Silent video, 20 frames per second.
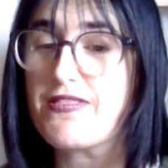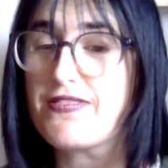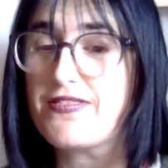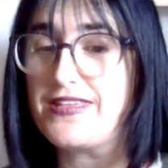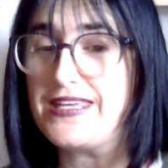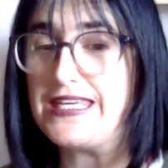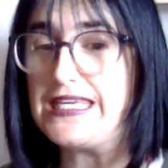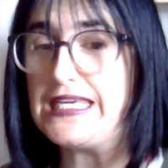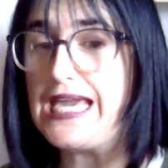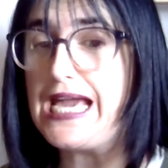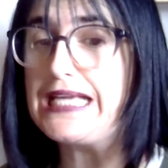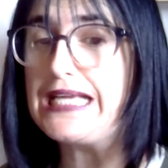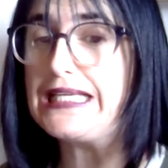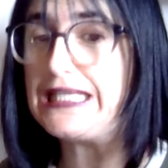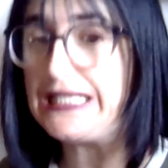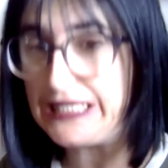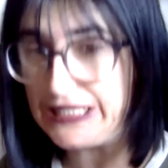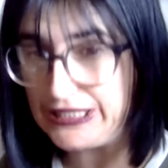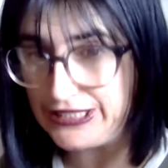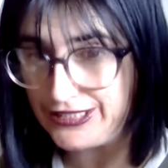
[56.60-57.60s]
the
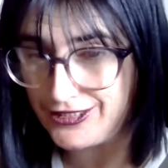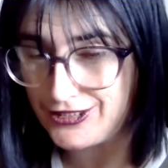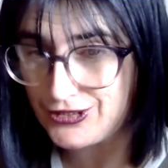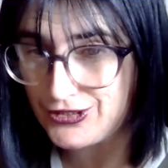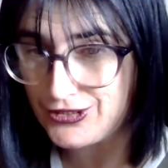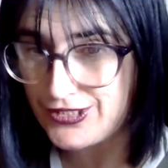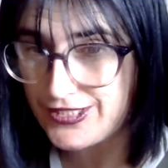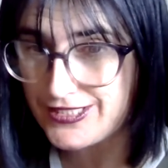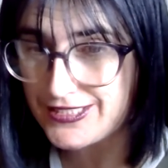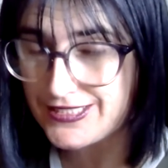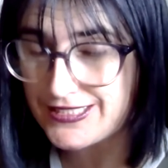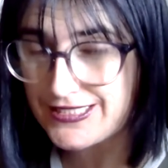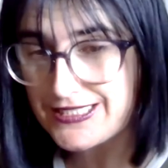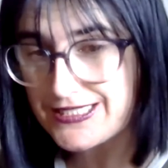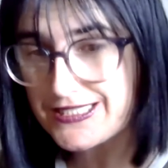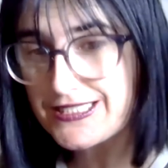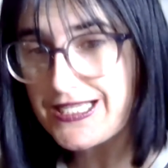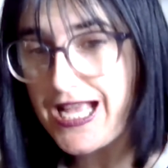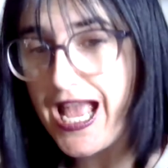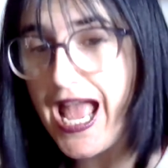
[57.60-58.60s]

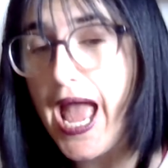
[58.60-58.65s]
Years,